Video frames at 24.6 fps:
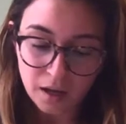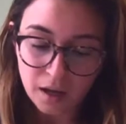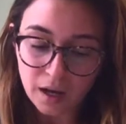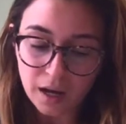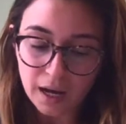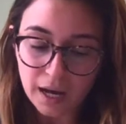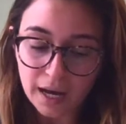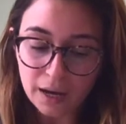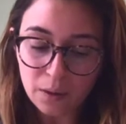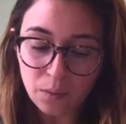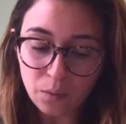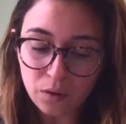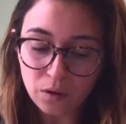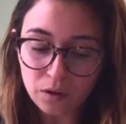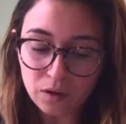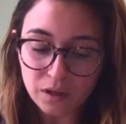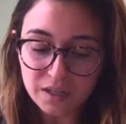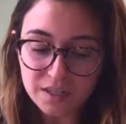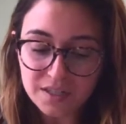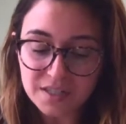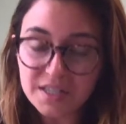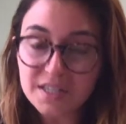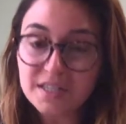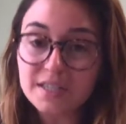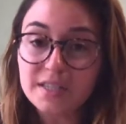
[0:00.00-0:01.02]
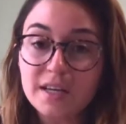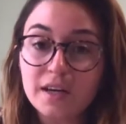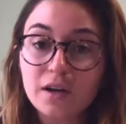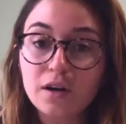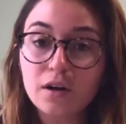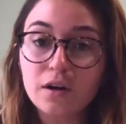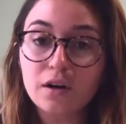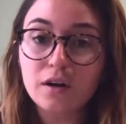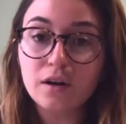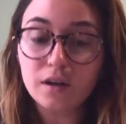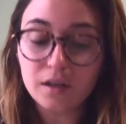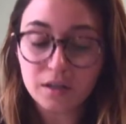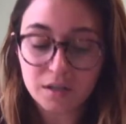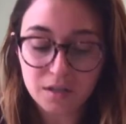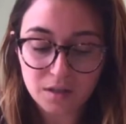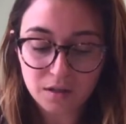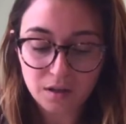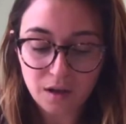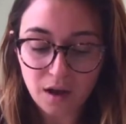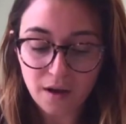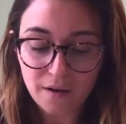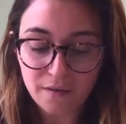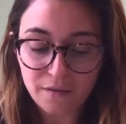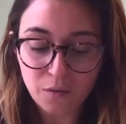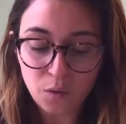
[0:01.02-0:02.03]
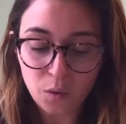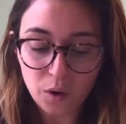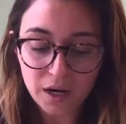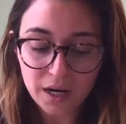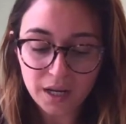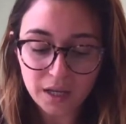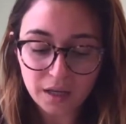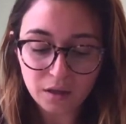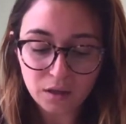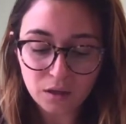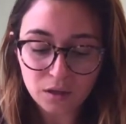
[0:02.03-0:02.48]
I will consider avoiding